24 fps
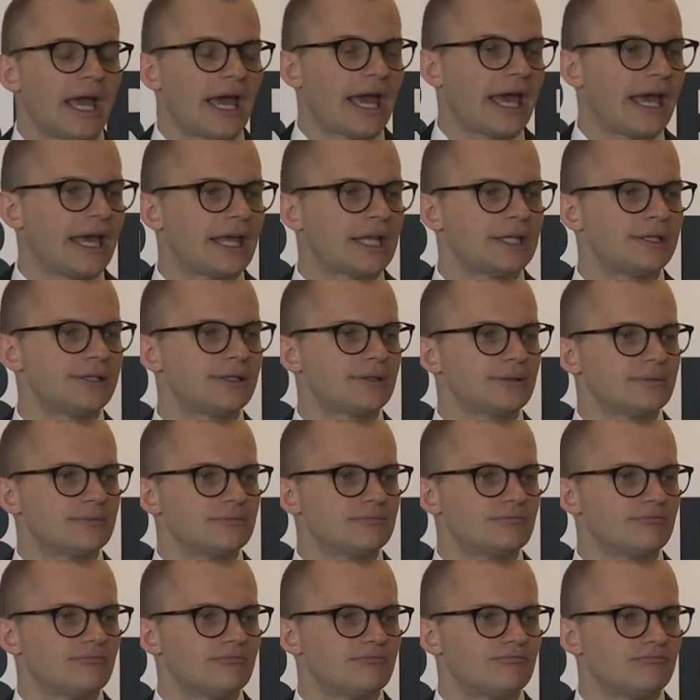And
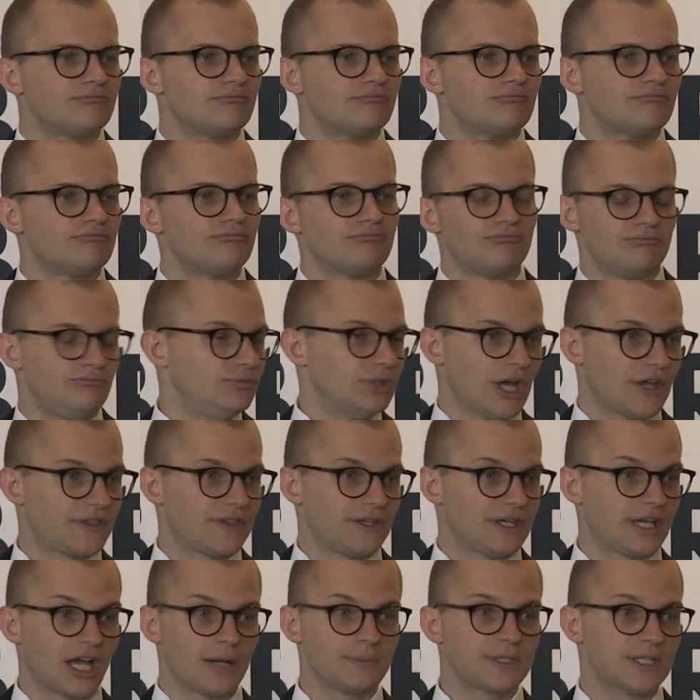
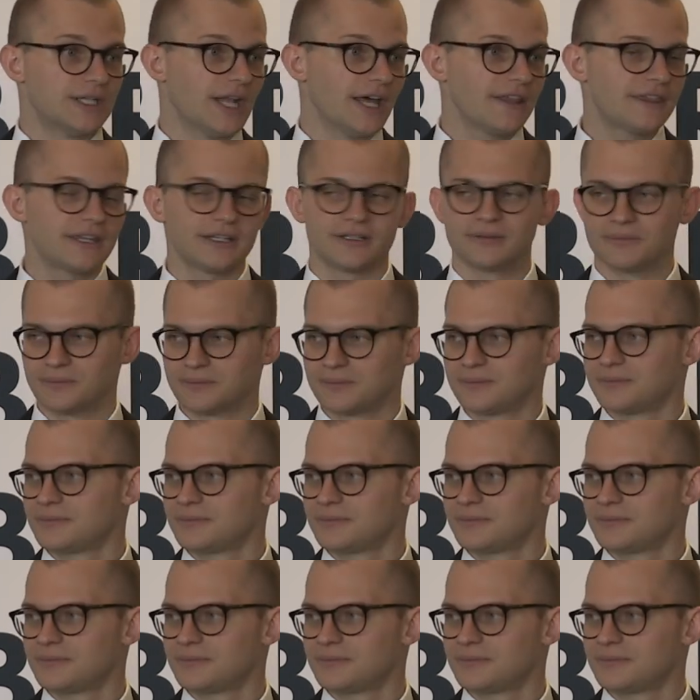nothing, it comes to nothing.